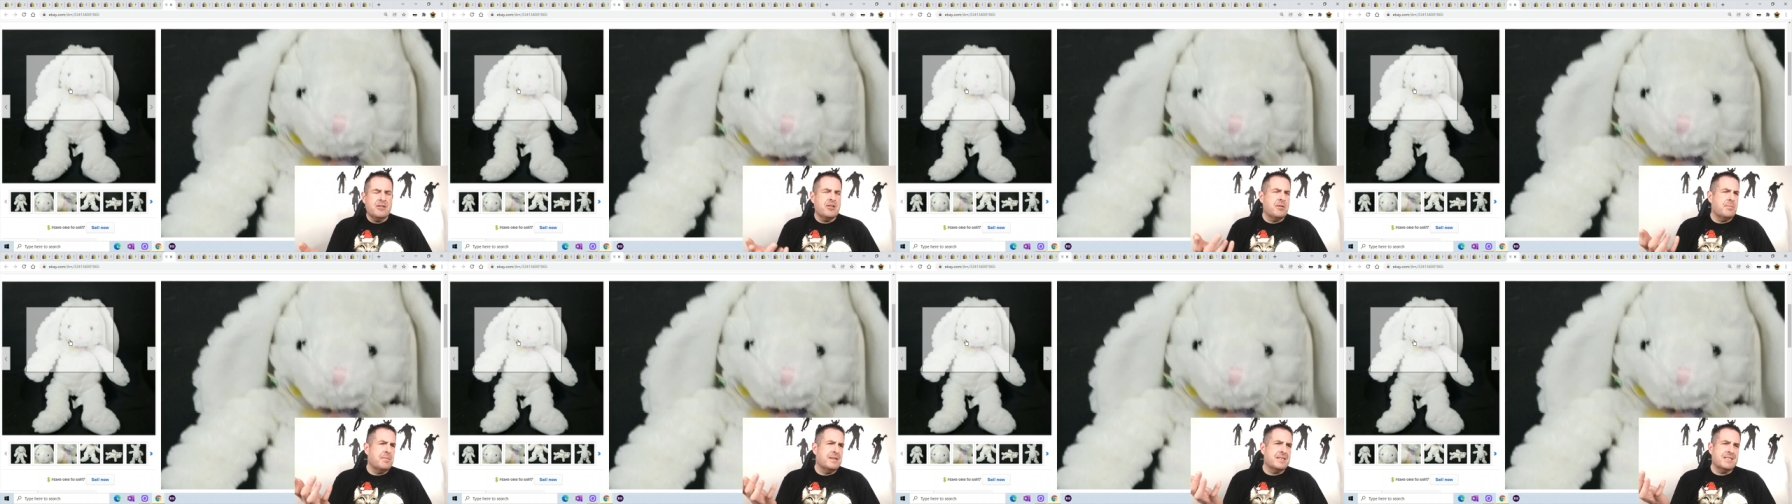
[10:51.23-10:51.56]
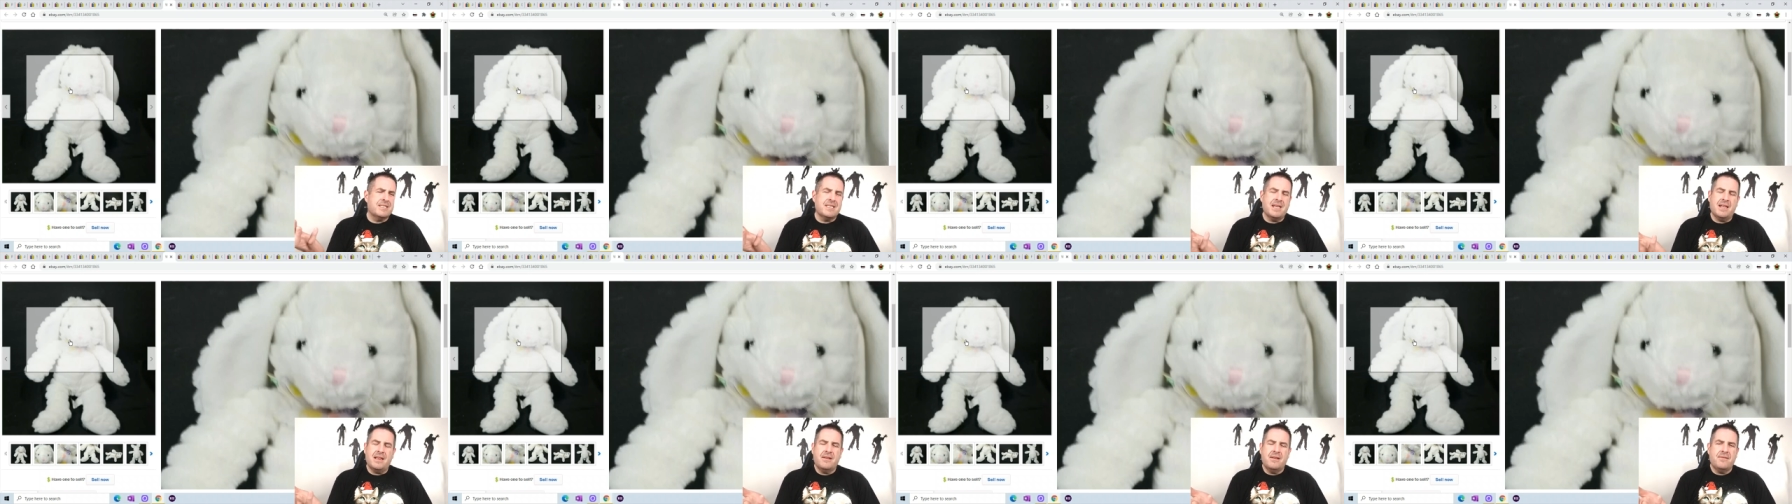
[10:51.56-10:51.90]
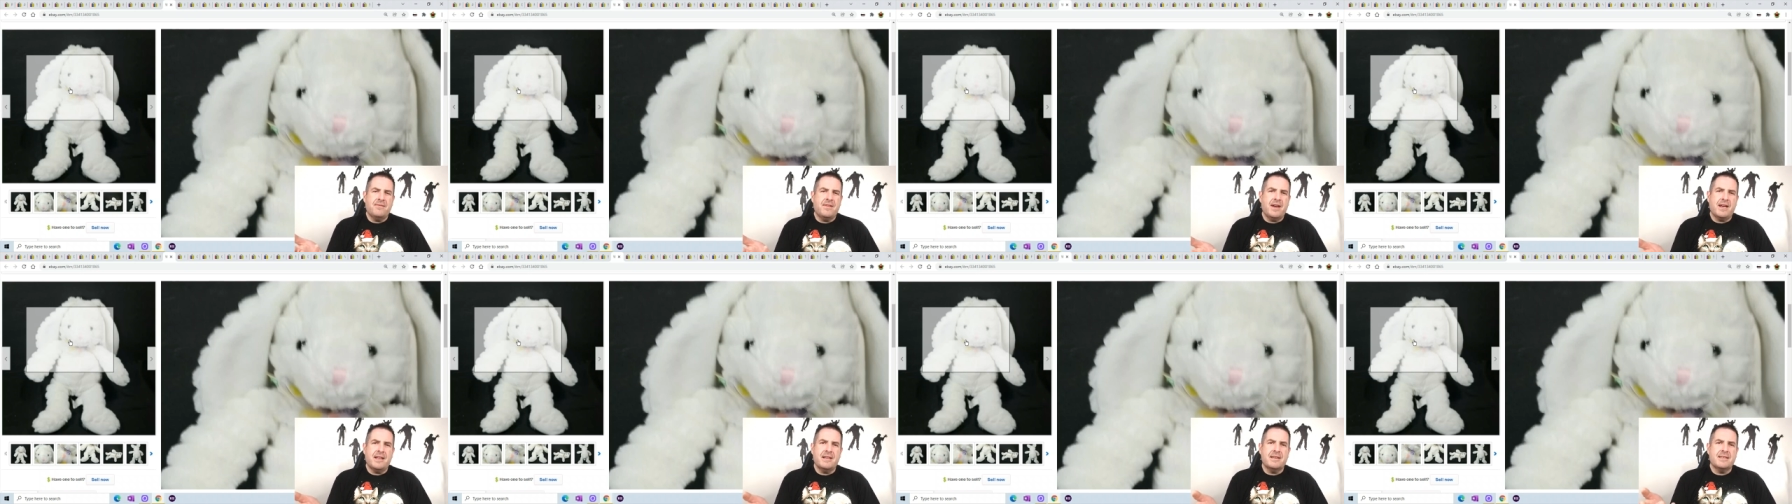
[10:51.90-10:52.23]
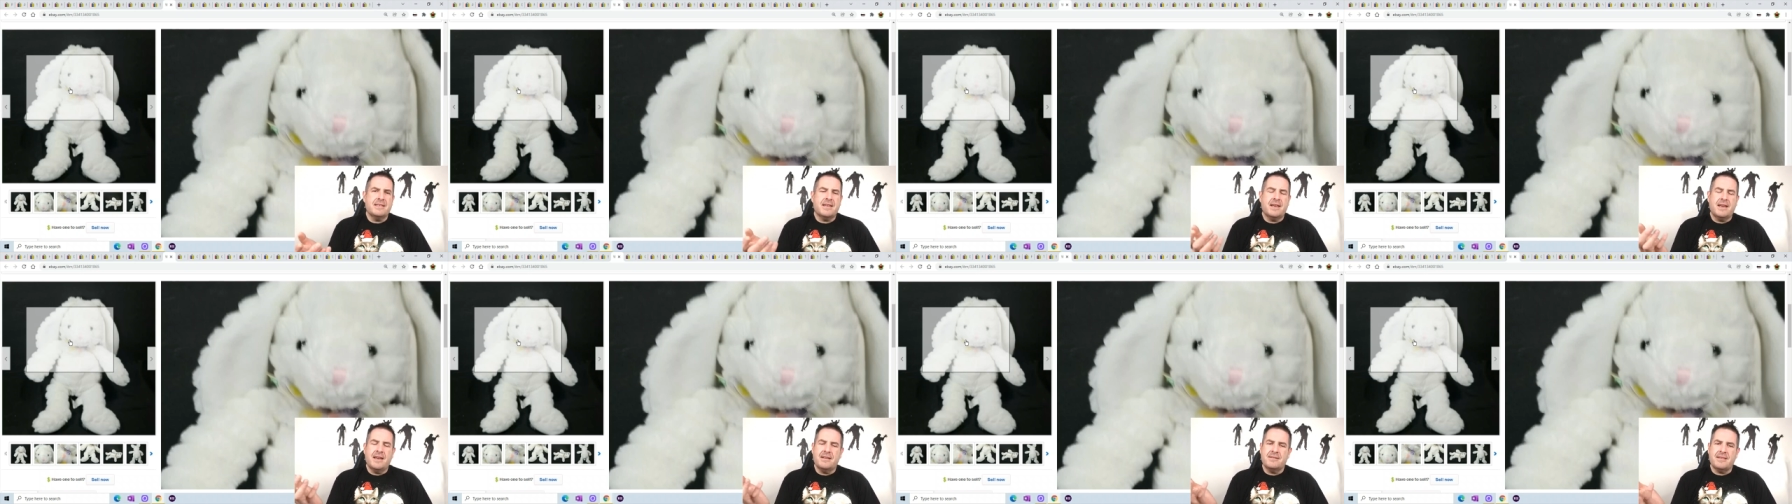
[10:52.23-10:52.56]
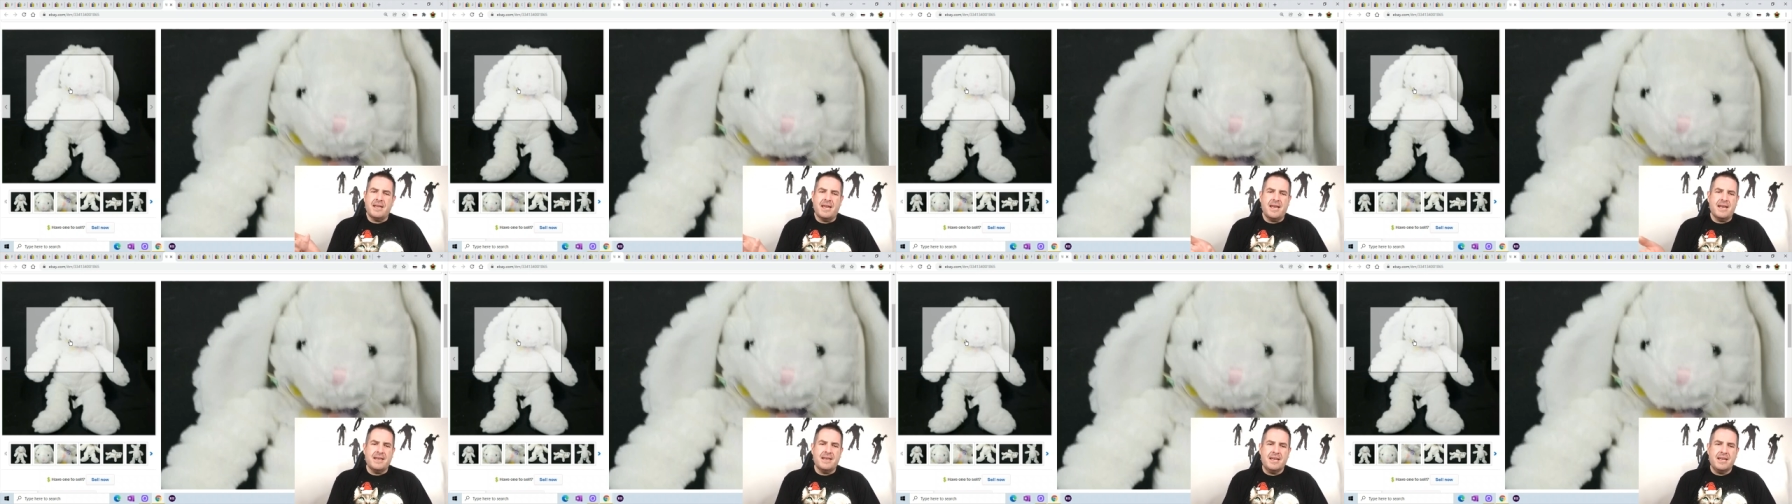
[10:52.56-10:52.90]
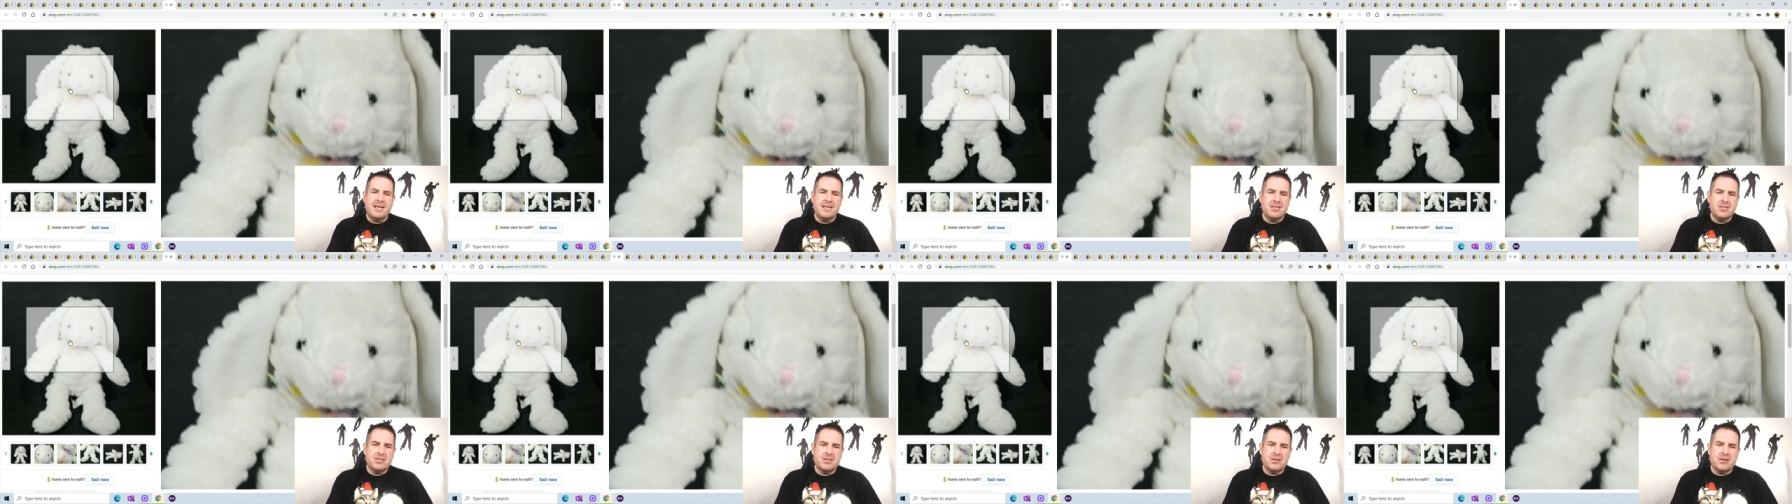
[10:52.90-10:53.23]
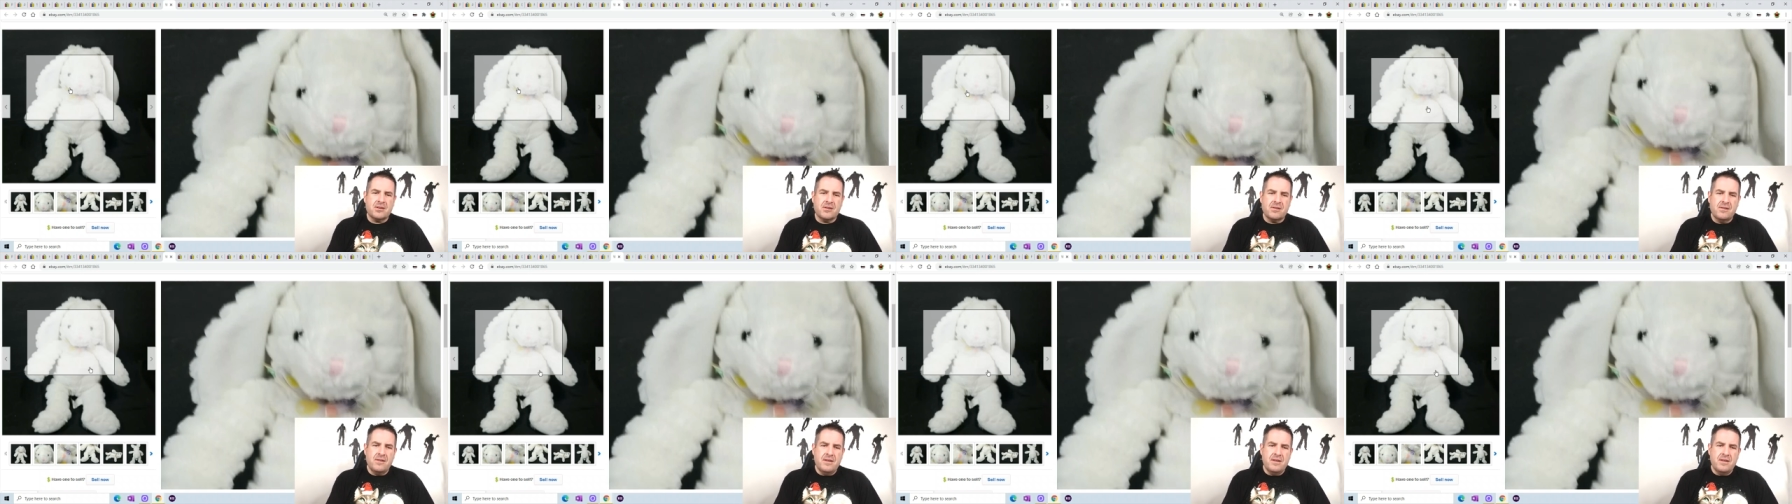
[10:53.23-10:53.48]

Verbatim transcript: I've been selling Valentine's and Easter